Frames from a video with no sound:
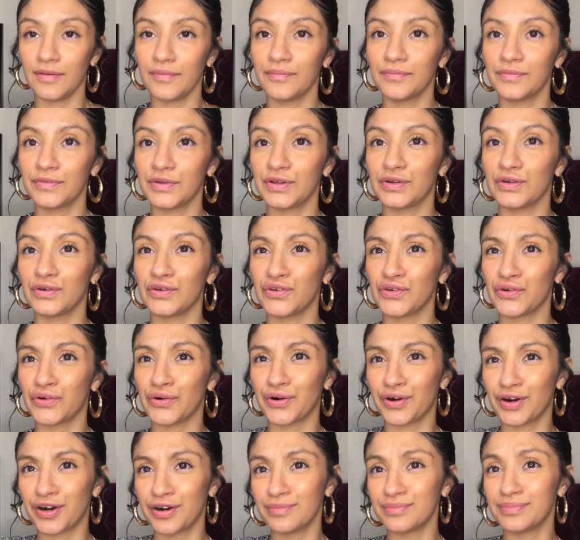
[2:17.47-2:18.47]

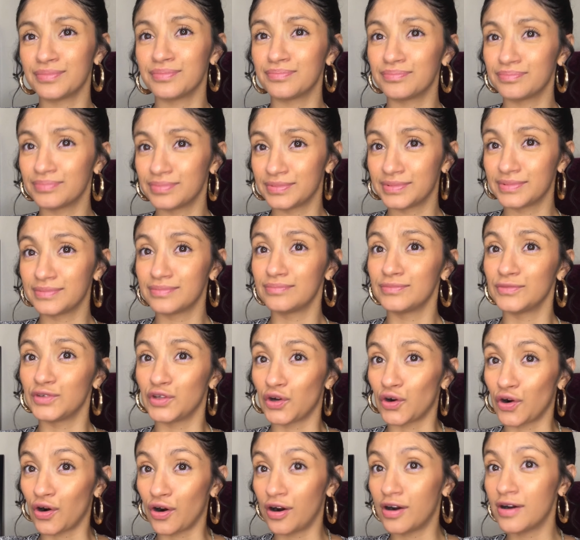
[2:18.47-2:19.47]
Your
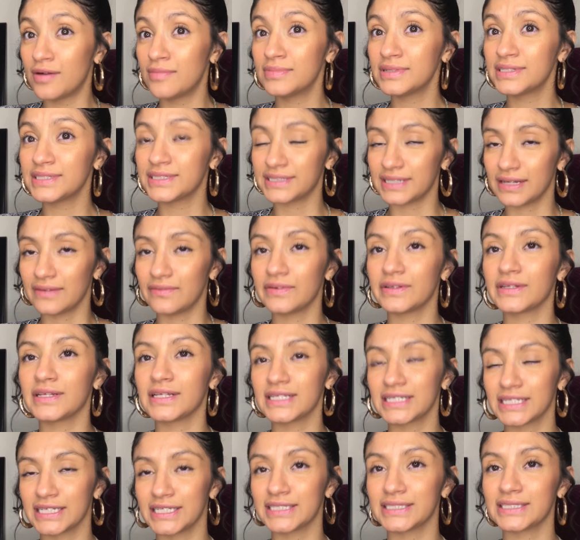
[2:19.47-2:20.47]
arms definitely
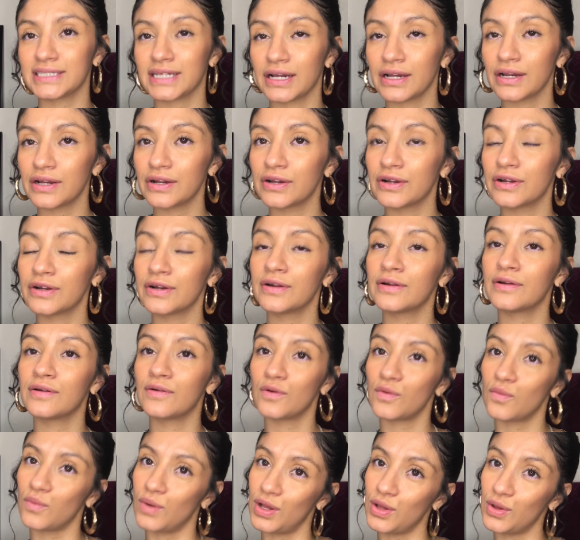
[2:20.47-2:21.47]
get tired
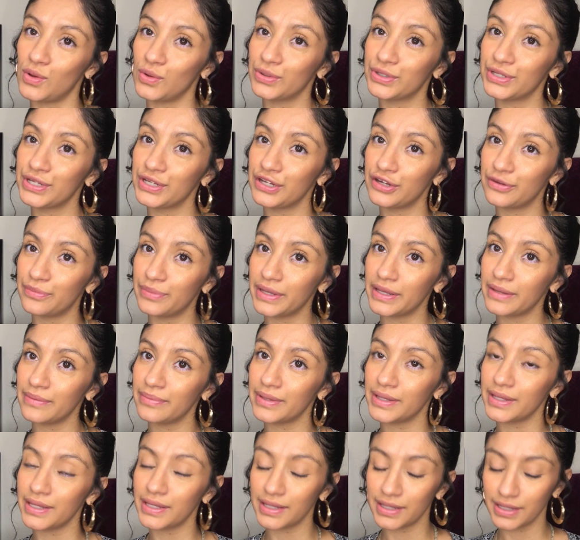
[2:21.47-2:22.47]
while holding your
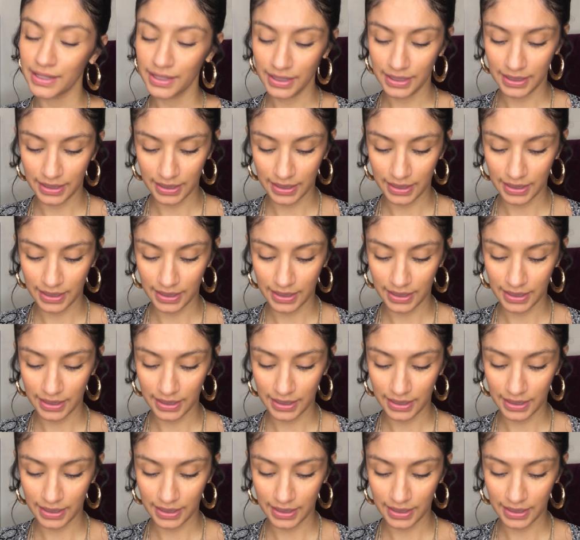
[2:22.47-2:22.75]
baby.